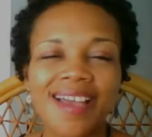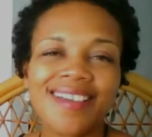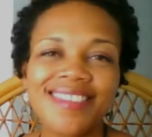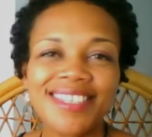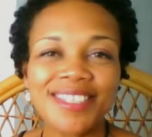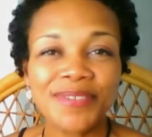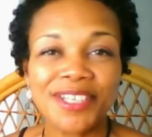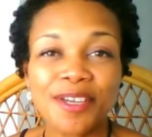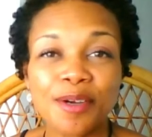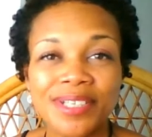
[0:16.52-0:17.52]
This
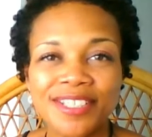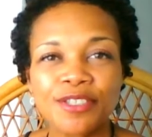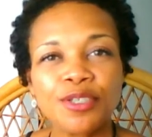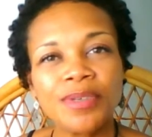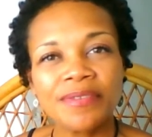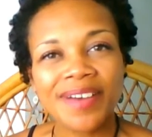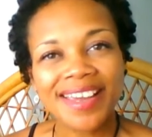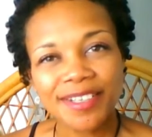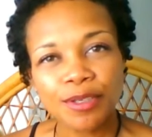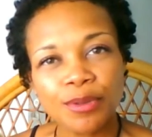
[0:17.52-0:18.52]
video is to invite
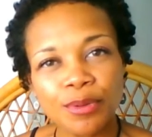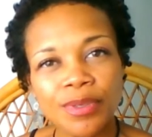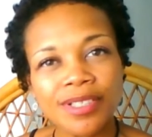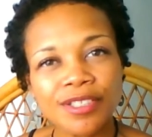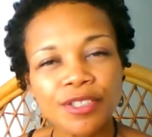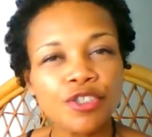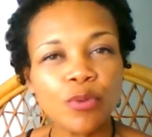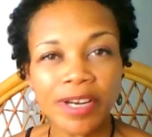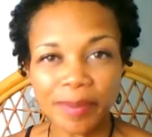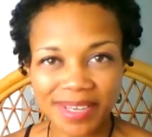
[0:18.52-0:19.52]
you to
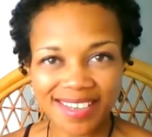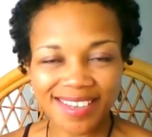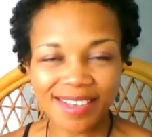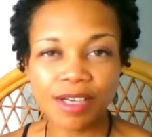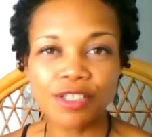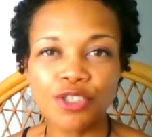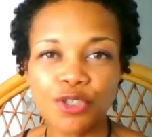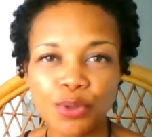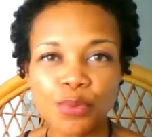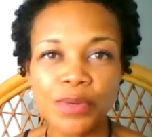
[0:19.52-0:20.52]
join me in a
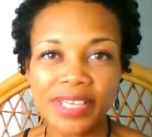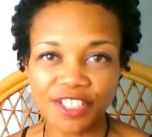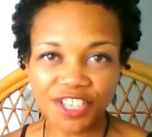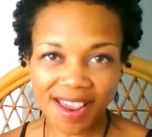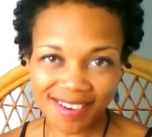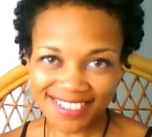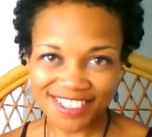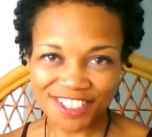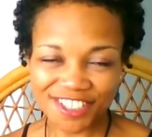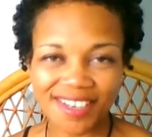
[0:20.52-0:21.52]
two-week challenge.
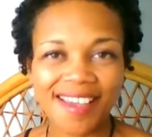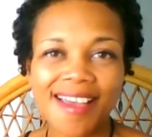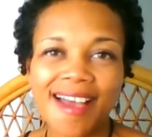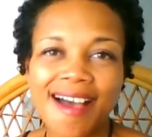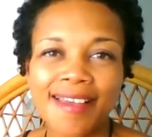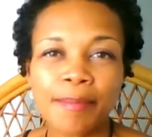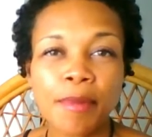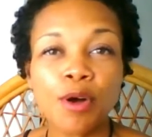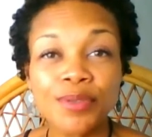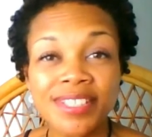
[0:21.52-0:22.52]
I am
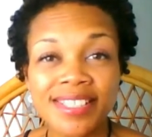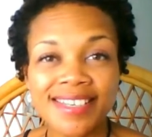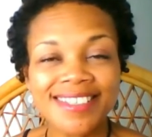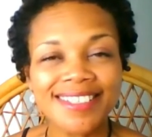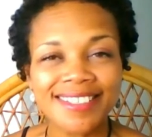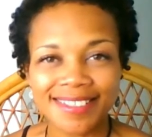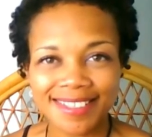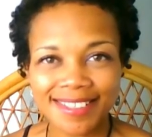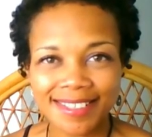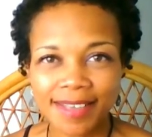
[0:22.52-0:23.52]
hosting it
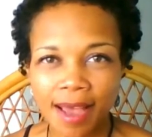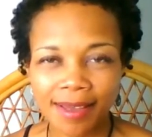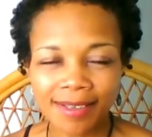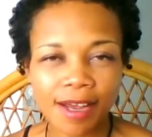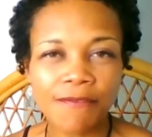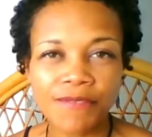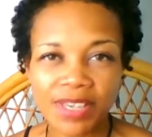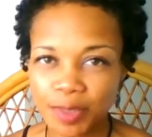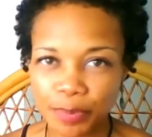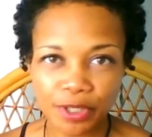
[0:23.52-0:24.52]
inside a
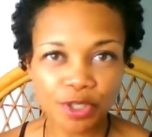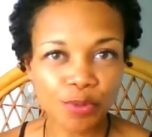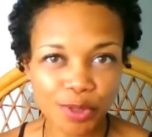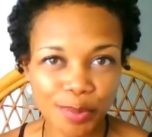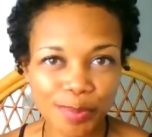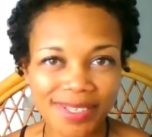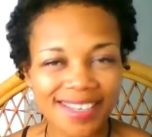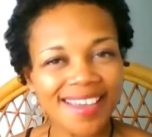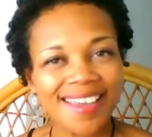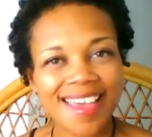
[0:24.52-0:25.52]
Facebook group,
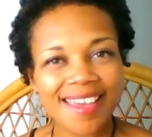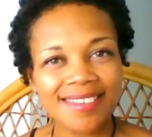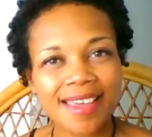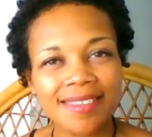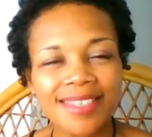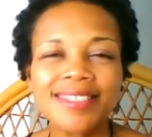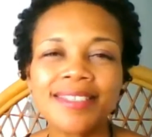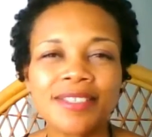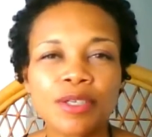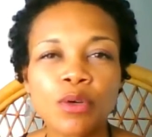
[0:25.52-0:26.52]
and this is
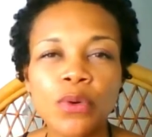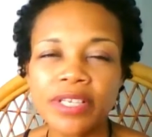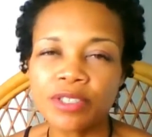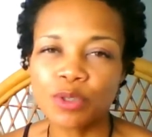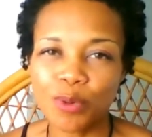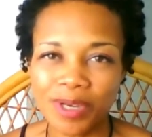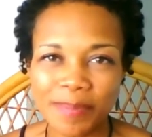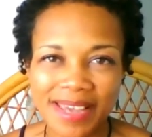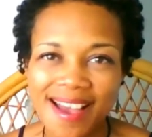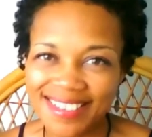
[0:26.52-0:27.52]
the quick story
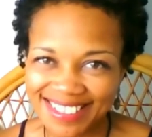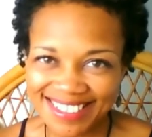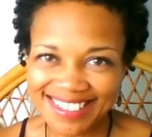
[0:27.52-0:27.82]
behind it.